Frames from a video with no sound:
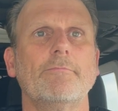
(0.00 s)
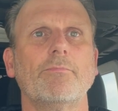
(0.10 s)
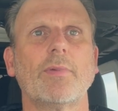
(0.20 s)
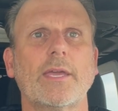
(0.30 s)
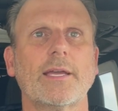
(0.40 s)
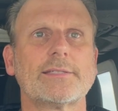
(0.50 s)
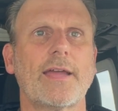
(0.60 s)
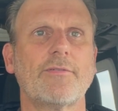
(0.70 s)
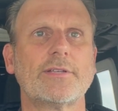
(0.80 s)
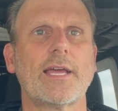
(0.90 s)
because
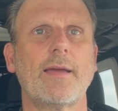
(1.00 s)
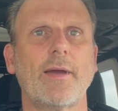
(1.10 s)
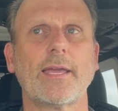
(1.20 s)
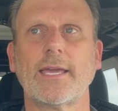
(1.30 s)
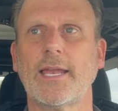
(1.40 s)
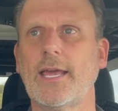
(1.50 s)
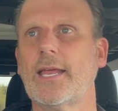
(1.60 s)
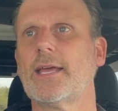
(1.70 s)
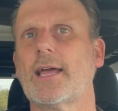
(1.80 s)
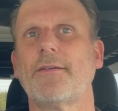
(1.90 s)
every time I get in
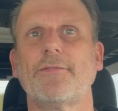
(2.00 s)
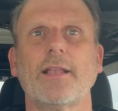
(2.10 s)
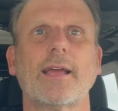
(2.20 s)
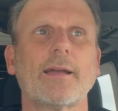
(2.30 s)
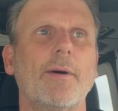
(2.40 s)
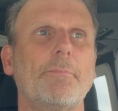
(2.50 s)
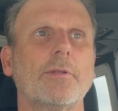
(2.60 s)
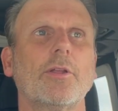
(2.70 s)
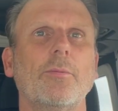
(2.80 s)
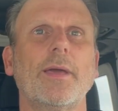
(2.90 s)
it, I feel like I'm up a
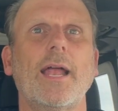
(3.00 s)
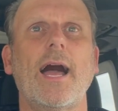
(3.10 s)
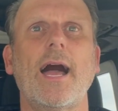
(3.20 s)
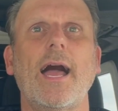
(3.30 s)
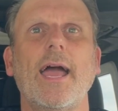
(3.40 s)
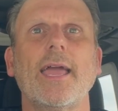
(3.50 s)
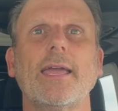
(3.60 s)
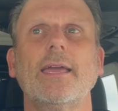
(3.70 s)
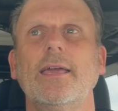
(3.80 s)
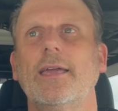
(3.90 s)
little bit
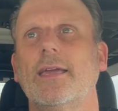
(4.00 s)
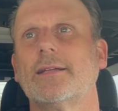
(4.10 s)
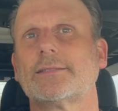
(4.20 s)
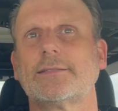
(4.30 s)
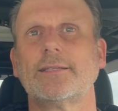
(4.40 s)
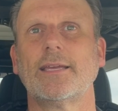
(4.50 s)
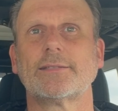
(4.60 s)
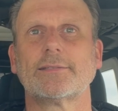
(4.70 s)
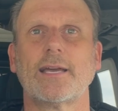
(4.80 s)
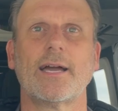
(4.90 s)
high. It's
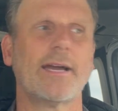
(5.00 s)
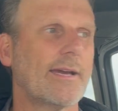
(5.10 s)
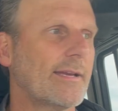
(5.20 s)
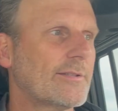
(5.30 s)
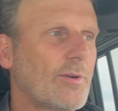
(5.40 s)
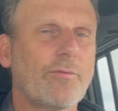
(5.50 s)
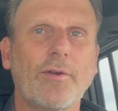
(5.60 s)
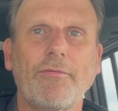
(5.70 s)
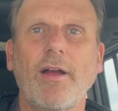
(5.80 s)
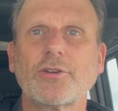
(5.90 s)
sort of
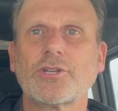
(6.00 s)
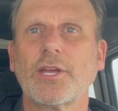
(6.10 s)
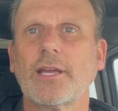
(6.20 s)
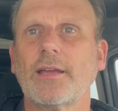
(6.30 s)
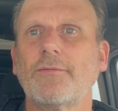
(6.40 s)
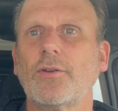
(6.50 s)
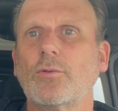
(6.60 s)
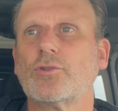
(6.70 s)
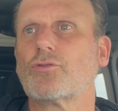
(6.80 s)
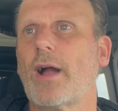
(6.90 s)
refreshing if
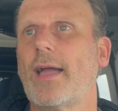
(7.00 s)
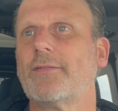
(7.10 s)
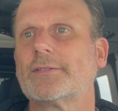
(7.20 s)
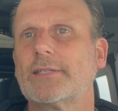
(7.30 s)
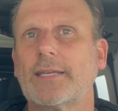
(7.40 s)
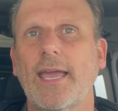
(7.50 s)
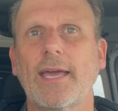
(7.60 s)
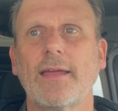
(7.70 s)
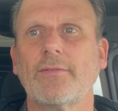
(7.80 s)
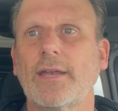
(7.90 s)
you drive a
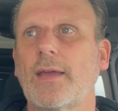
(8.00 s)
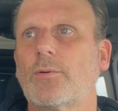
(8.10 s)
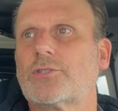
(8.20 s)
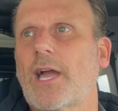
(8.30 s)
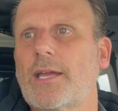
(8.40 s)
sedan every day, which I